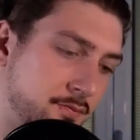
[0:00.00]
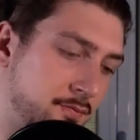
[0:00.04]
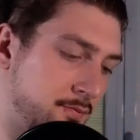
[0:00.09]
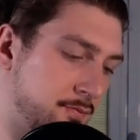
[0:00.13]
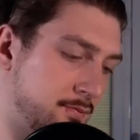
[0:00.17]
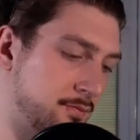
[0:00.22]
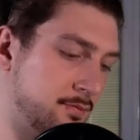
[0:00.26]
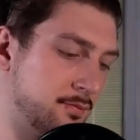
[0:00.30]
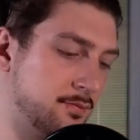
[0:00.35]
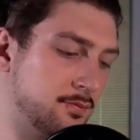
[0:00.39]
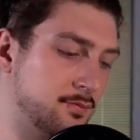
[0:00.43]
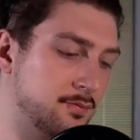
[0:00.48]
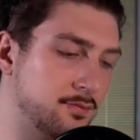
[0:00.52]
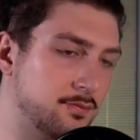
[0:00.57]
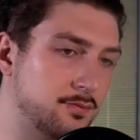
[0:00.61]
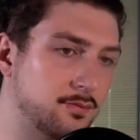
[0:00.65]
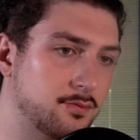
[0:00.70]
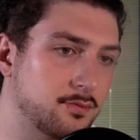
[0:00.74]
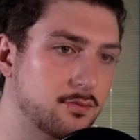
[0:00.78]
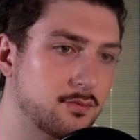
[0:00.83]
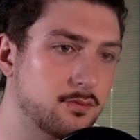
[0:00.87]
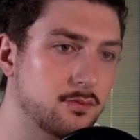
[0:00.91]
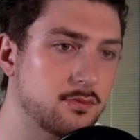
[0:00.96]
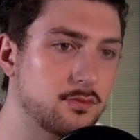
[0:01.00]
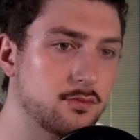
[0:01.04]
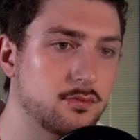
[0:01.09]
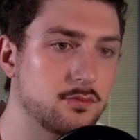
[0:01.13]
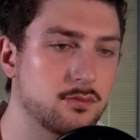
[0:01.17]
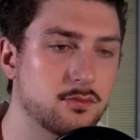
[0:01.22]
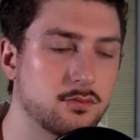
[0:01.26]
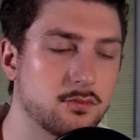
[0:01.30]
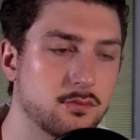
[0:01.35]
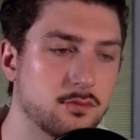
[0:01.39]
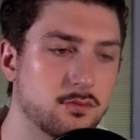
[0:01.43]

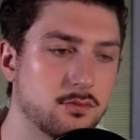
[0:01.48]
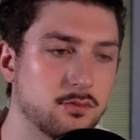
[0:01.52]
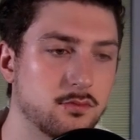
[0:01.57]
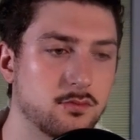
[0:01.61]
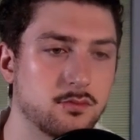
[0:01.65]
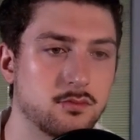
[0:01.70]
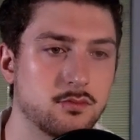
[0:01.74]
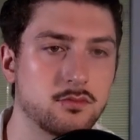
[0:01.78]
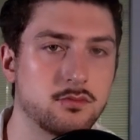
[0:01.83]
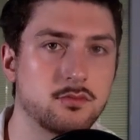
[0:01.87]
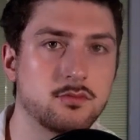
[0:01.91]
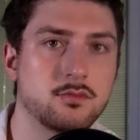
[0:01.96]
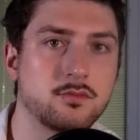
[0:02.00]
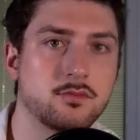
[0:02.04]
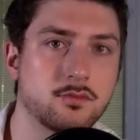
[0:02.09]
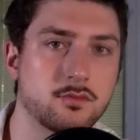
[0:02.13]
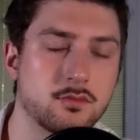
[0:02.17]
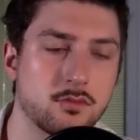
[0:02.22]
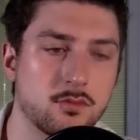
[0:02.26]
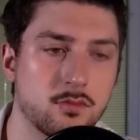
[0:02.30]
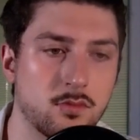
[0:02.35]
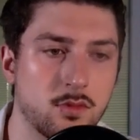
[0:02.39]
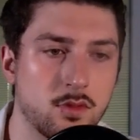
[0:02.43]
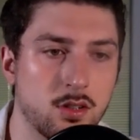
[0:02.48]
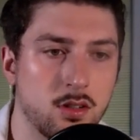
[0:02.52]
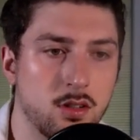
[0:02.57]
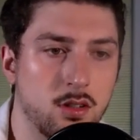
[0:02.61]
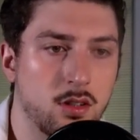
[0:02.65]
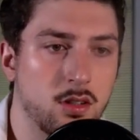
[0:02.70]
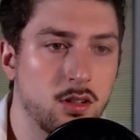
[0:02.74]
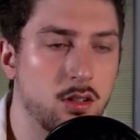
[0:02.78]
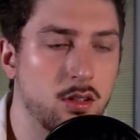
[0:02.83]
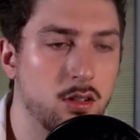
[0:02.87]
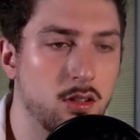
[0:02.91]

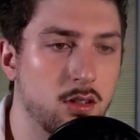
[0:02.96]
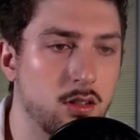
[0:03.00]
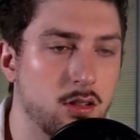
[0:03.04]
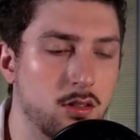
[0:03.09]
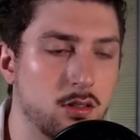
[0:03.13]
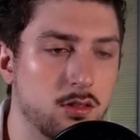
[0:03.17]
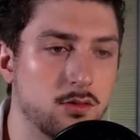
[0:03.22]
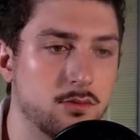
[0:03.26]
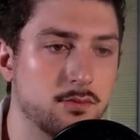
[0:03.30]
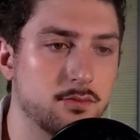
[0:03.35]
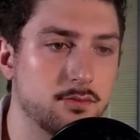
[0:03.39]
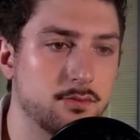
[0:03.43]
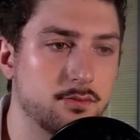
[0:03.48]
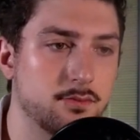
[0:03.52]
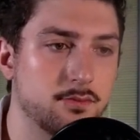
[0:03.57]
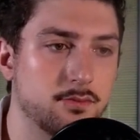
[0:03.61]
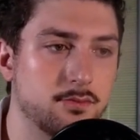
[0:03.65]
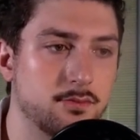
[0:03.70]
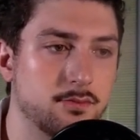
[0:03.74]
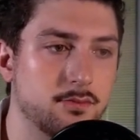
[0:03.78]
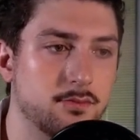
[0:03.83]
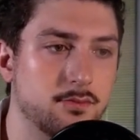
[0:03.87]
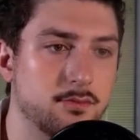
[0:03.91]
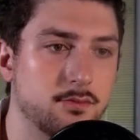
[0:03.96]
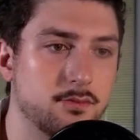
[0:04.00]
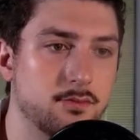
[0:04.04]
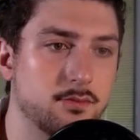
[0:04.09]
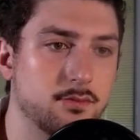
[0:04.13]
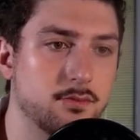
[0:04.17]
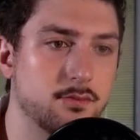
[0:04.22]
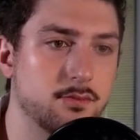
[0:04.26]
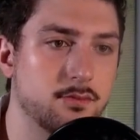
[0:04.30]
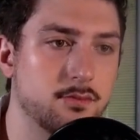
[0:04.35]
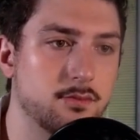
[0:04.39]

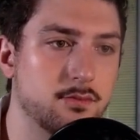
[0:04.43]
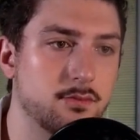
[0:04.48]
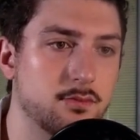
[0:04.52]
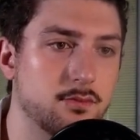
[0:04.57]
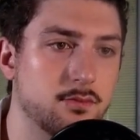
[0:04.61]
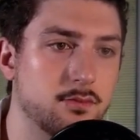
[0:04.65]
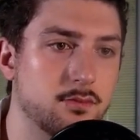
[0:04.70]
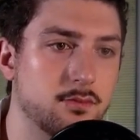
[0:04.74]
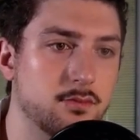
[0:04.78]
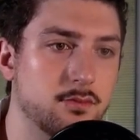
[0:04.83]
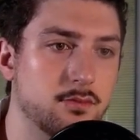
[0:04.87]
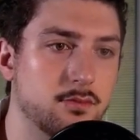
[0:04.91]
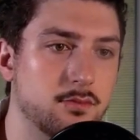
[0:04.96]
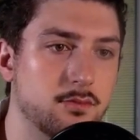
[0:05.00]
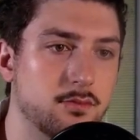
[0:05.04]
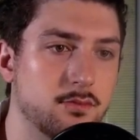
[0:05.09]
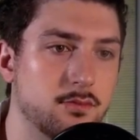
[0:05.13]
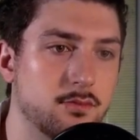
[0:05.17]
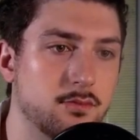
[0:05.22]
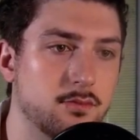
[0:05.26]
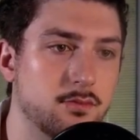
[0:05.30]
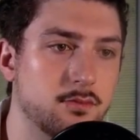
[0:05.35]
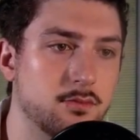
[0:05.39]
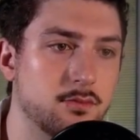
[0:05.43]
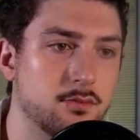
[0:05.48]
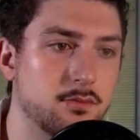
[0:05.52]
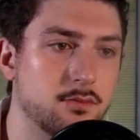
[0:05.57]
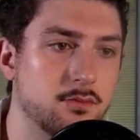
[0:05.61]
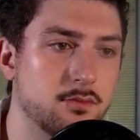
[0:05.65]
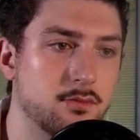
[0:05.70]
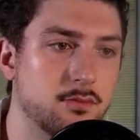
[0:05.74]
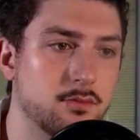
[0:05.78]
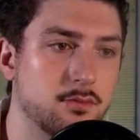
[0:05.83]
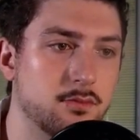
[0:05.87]

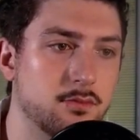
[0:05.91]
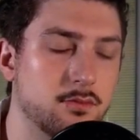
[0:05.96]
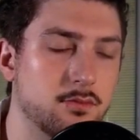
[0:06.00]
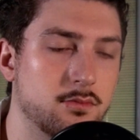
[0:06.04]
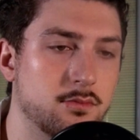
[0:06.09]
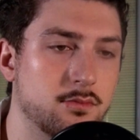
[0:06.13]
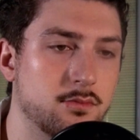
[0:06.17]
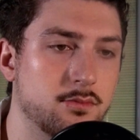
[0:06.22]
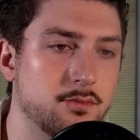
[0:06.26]
(silence)